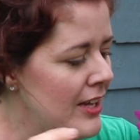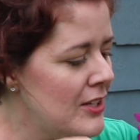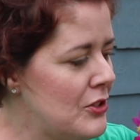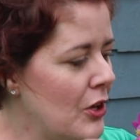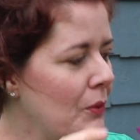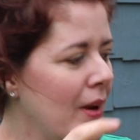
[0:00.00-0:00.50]

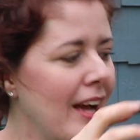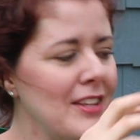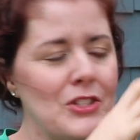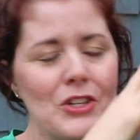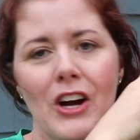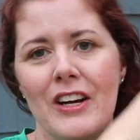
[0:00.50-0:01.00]
So when I
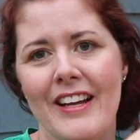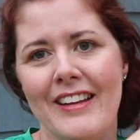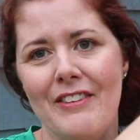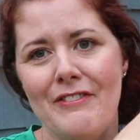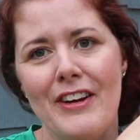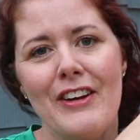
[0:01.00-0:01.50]

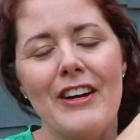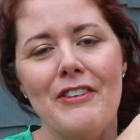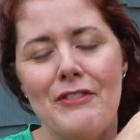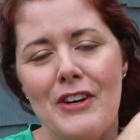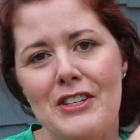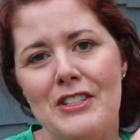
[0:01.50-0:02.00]
started, the very
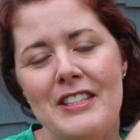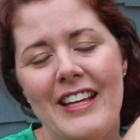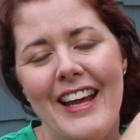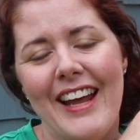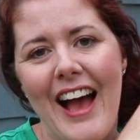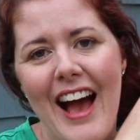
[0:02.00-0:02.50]
first
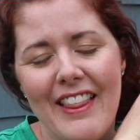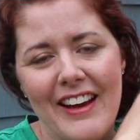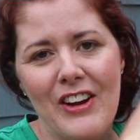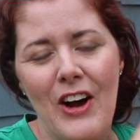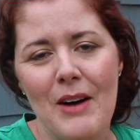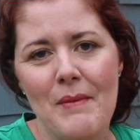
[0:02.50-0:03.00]
thing
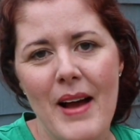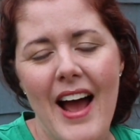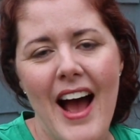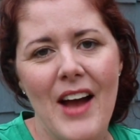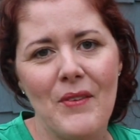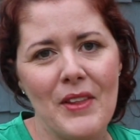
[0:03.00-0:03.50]
that caught my
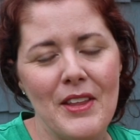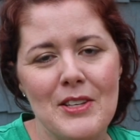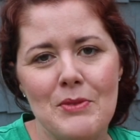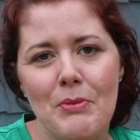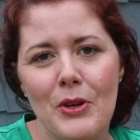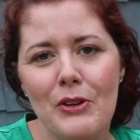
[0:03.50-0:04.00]
eye were
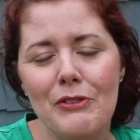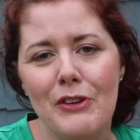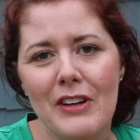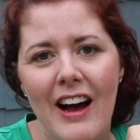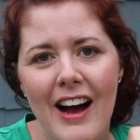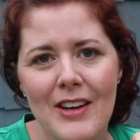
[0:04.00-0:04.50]
these
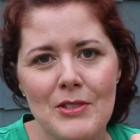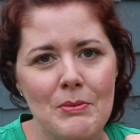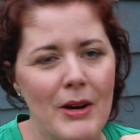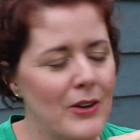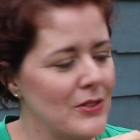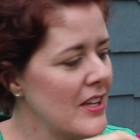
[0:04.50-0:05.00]
beautiful
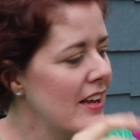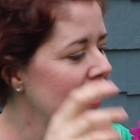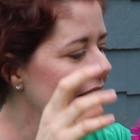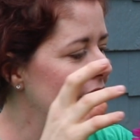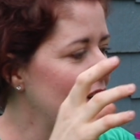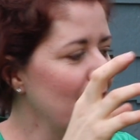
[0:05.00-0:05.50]
cosmos.
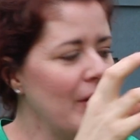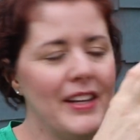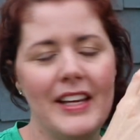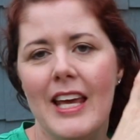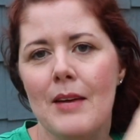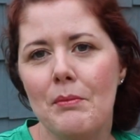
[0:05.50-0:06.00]
They're going
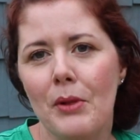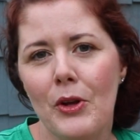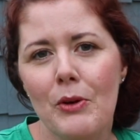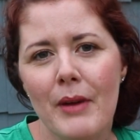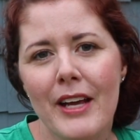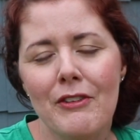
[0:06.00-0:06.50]
to keep
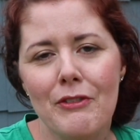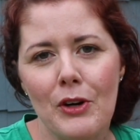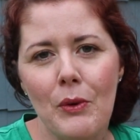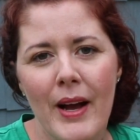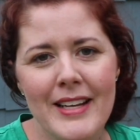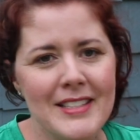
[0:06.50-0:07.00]
blooming for
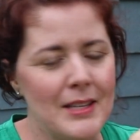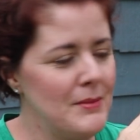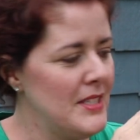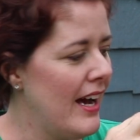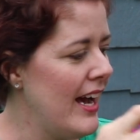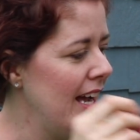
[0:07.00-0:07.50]
quite
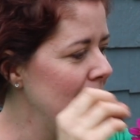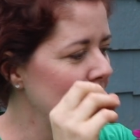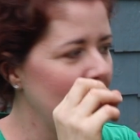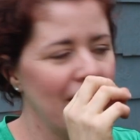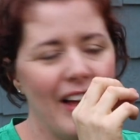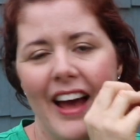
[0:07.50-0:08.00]
some time.
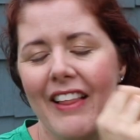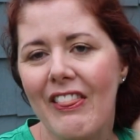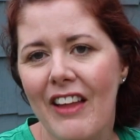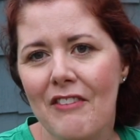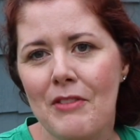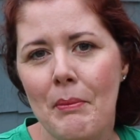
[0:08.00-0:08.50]
I
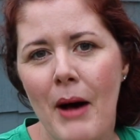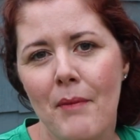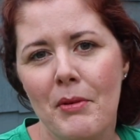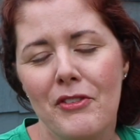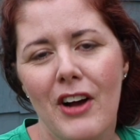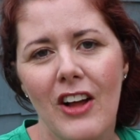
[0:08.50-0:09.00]
love the
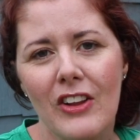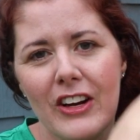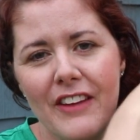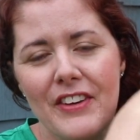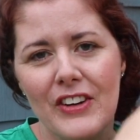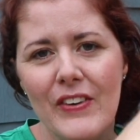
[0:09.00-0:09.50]
pop of color,
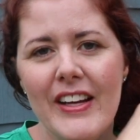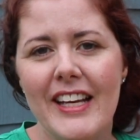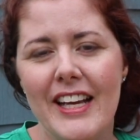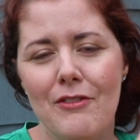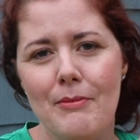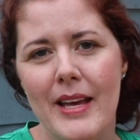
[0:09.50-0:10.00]
and they're going
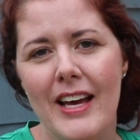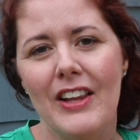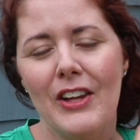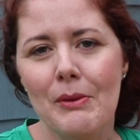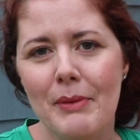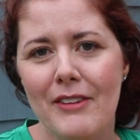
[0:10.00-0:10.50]
to give me
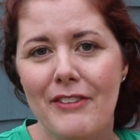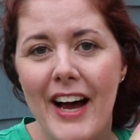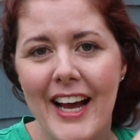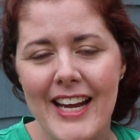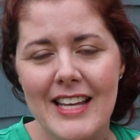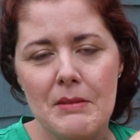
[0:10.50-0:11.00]
a little bit of
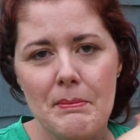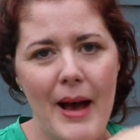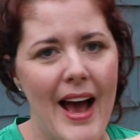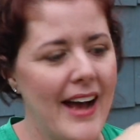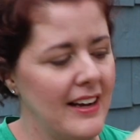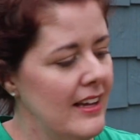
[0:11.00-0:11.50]
height in the
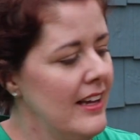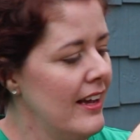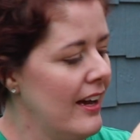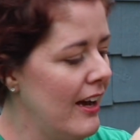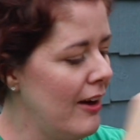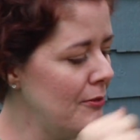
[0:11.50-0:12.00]
back
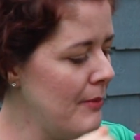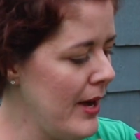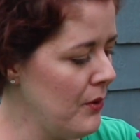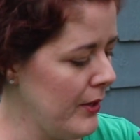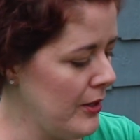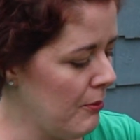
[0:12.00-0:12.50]
of
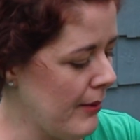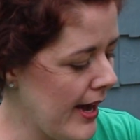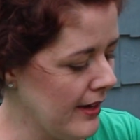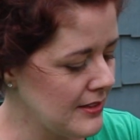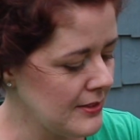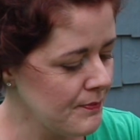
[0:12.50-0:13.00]
my window
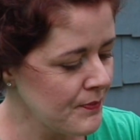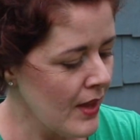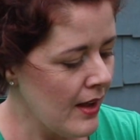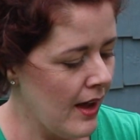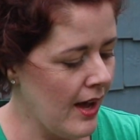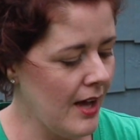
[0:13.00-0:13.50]
box.
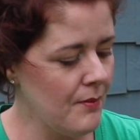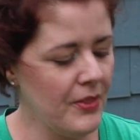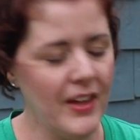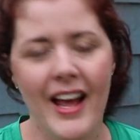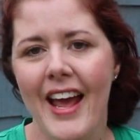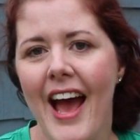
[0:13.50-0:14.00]
Then I